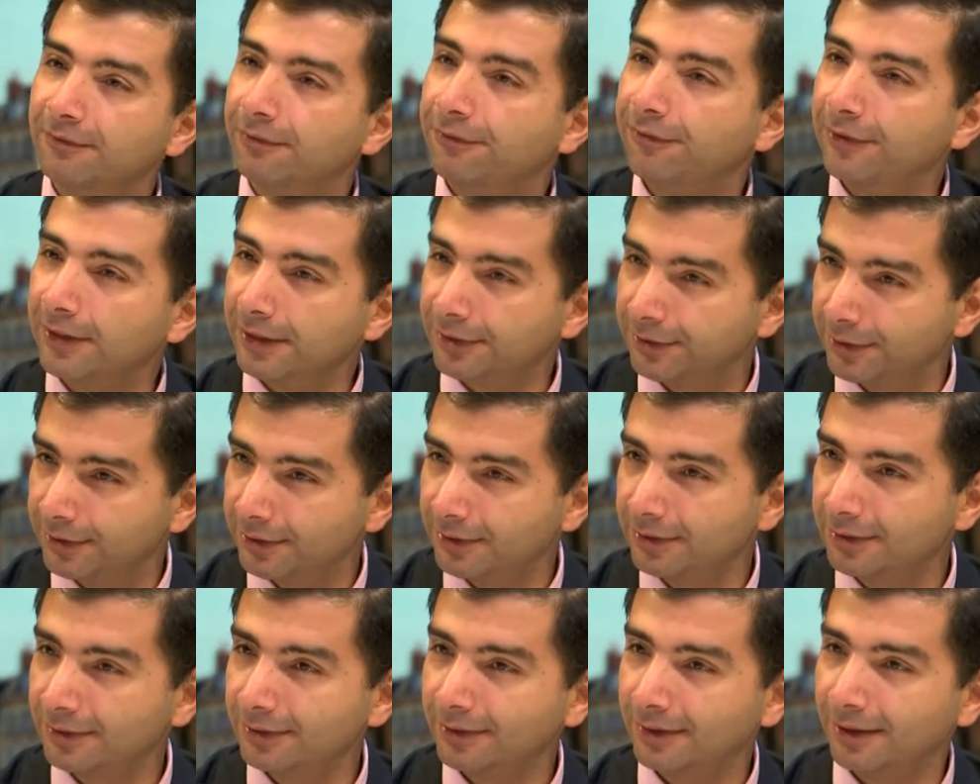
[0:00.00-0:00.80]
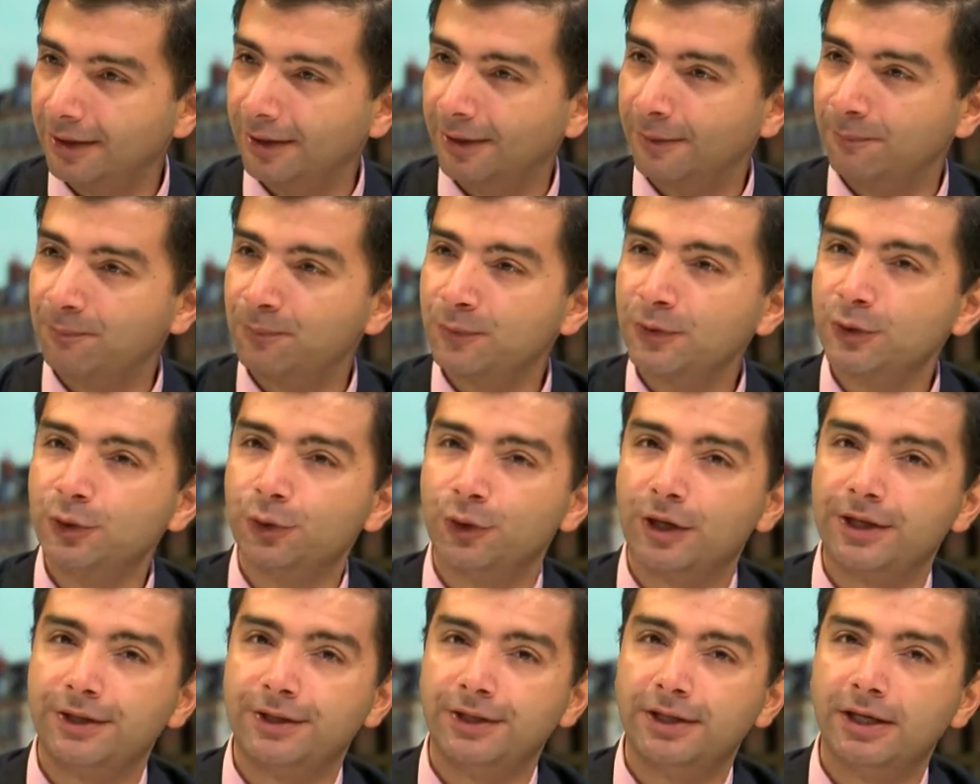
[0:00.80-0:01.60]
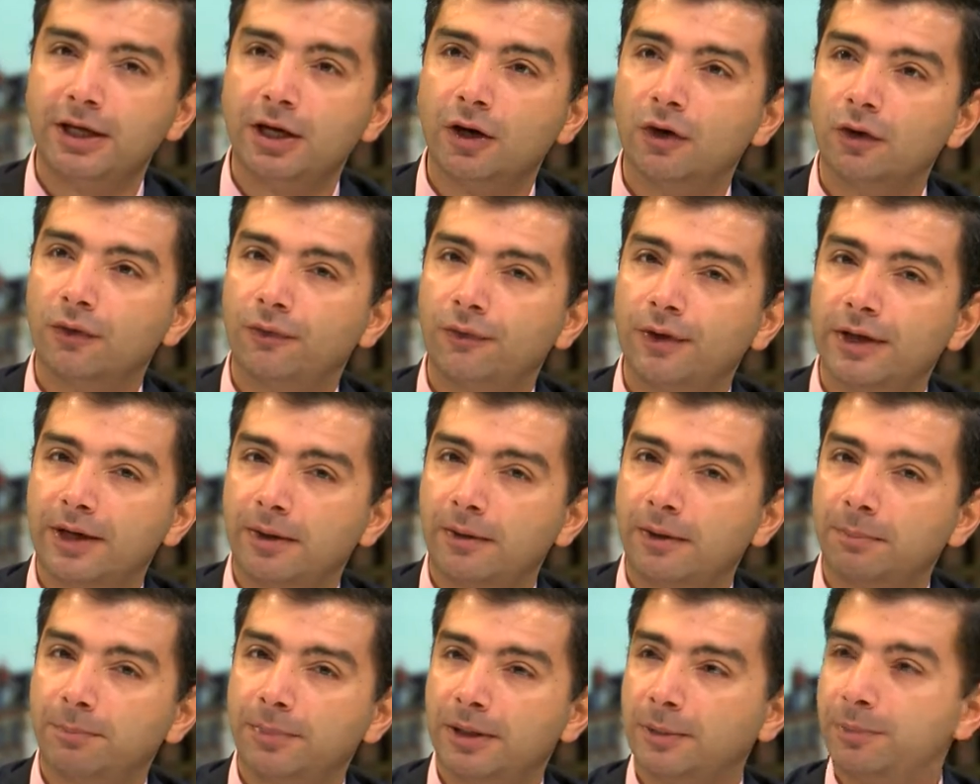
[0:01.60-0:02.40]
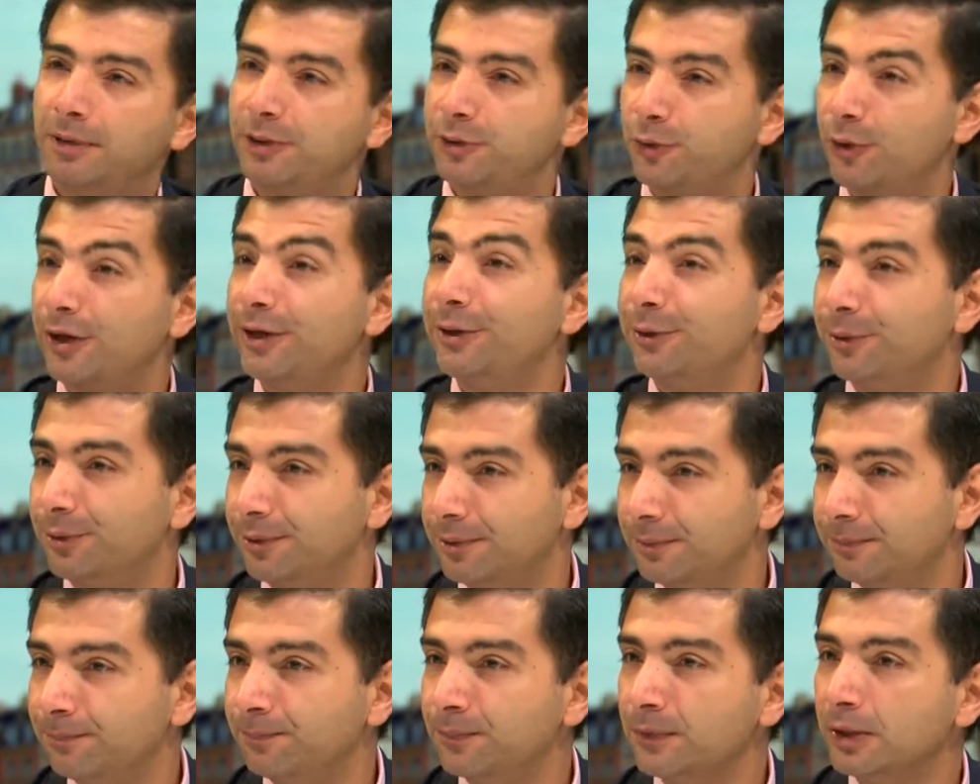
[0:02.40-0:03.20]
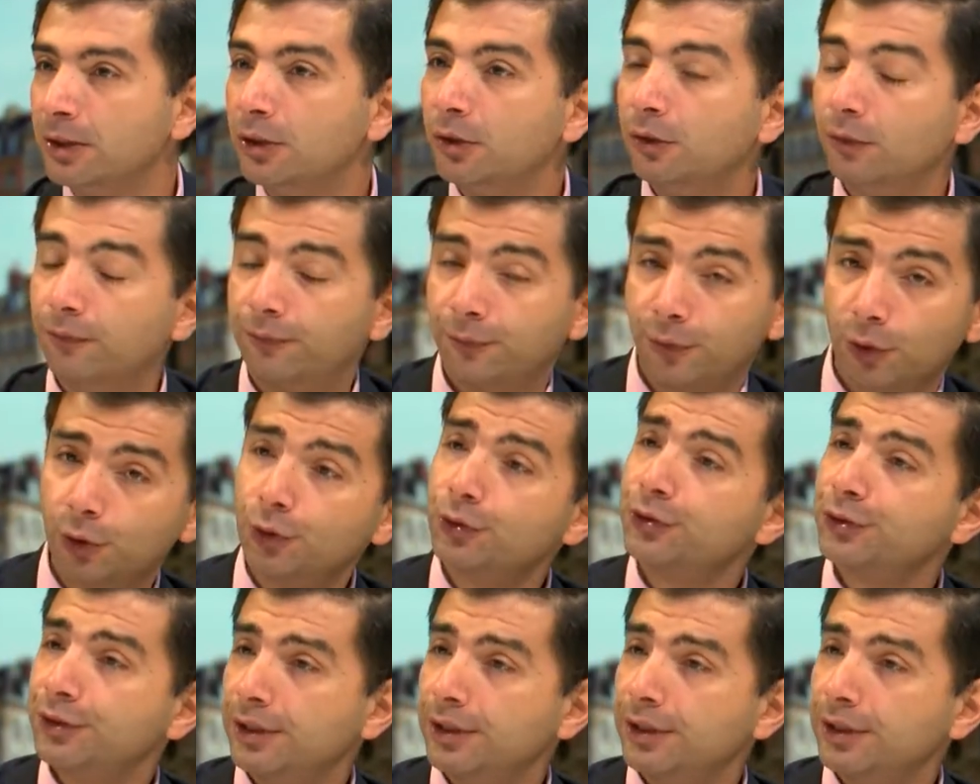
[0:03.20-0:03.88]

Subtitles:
fit your idea of a perpetrator. Of course,